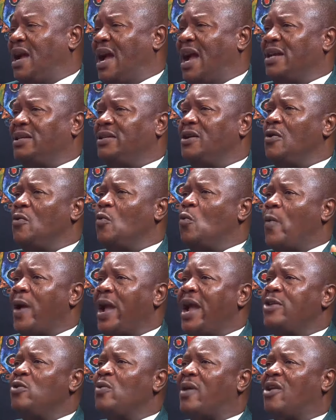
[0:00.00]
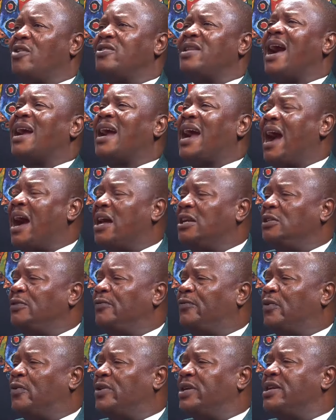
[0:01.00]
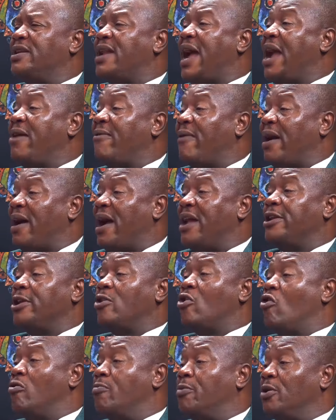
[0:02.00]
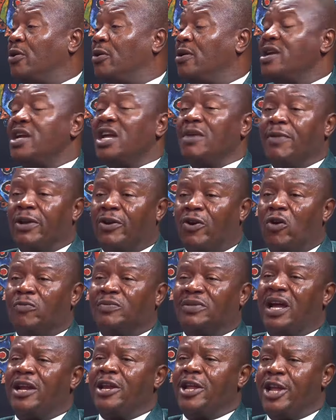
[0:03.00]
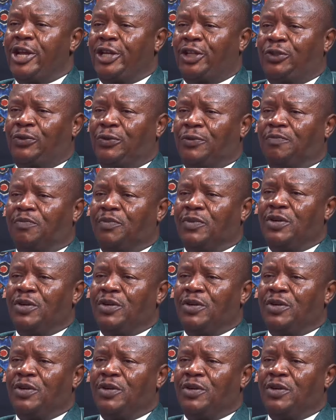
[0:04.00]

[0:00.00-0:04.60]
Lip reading: And where you cannot account for the naira and the kobo, it becomes an issue.